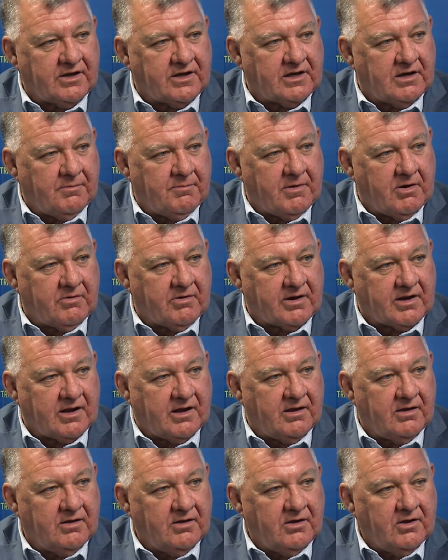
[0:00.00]
like in
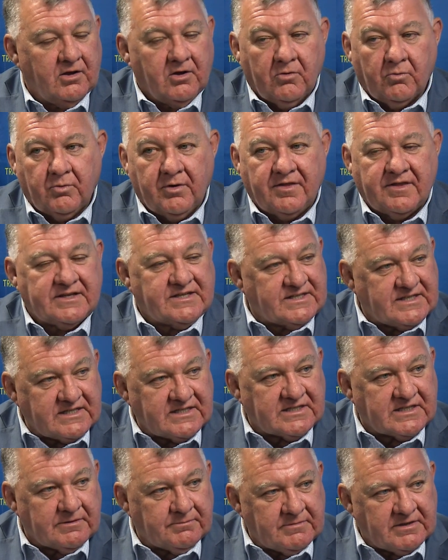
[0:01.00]
America, where the
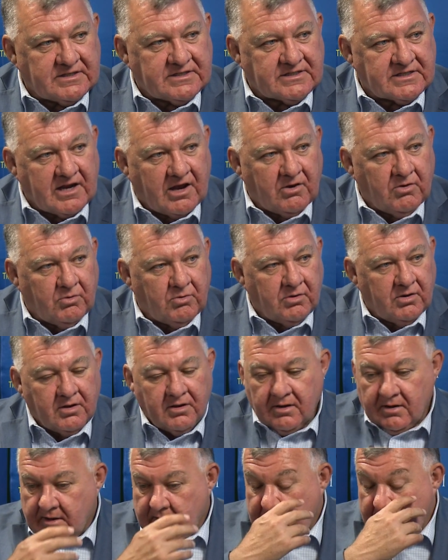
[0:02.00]
system is
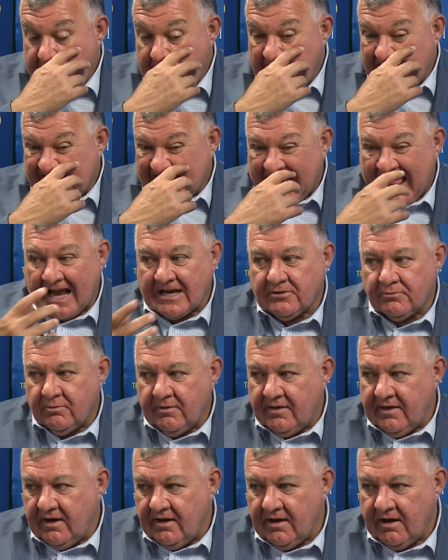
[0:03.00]
so
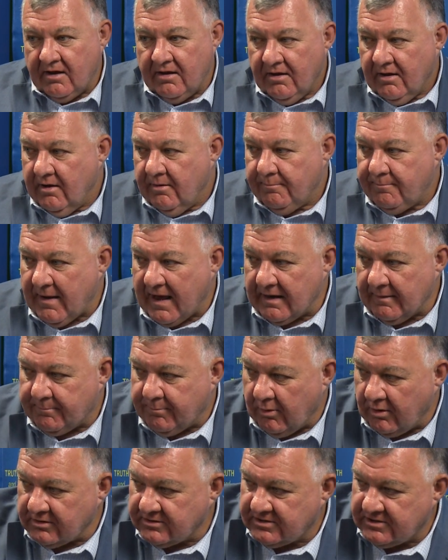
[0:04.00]
lax, where
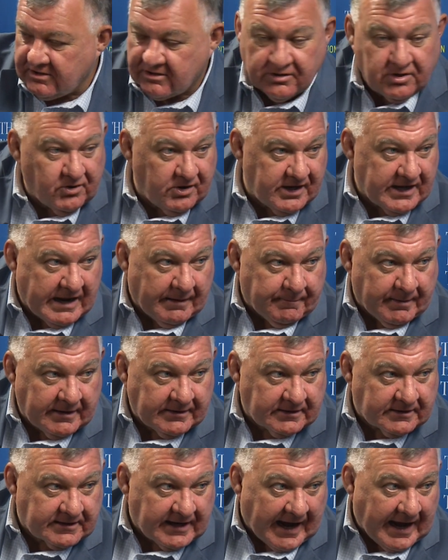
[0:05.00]
ballot boxes turning
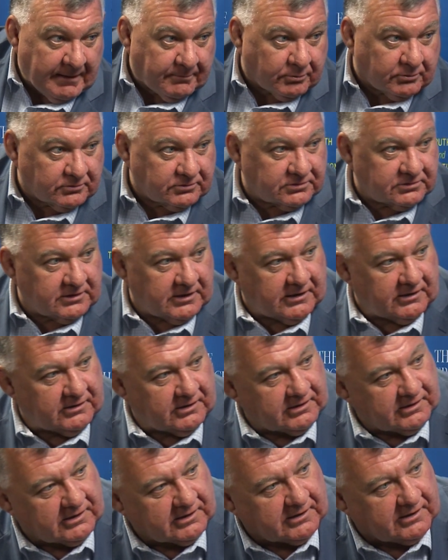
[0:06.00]
up under tables.
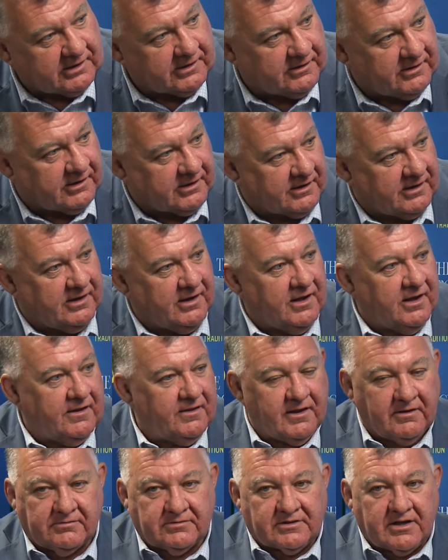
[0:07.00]

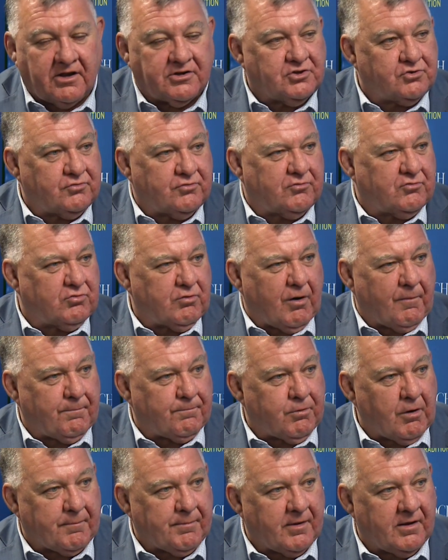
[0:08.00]
There was no
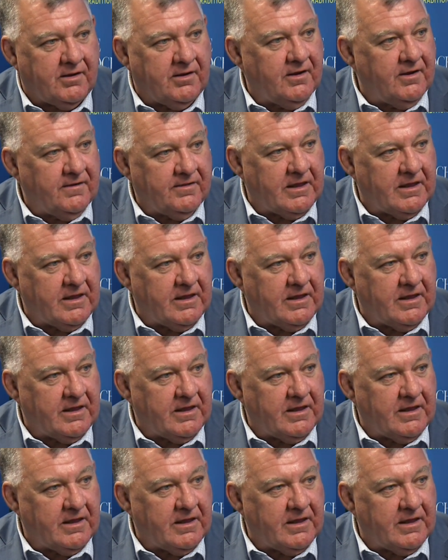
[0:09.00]
proper.